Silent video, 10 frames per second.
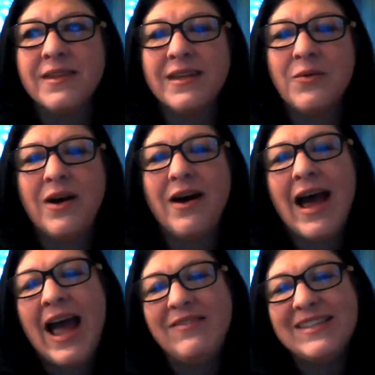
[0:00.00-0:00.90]
well, I
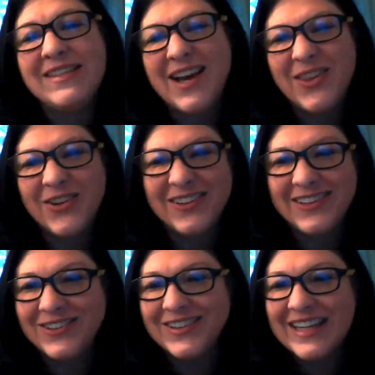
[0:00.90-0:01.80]
have this other
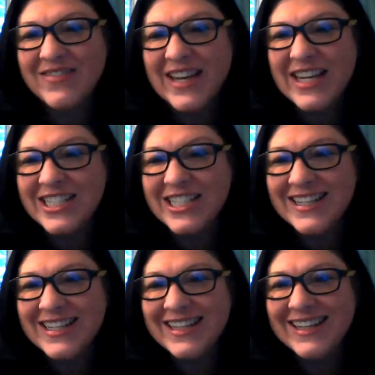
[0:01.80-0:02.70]
little convention.
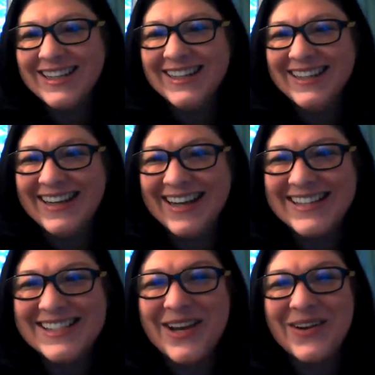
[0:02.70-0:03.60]

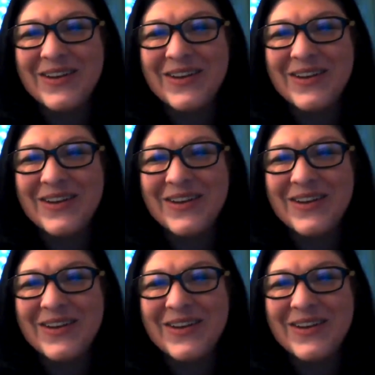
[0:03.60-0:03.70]
So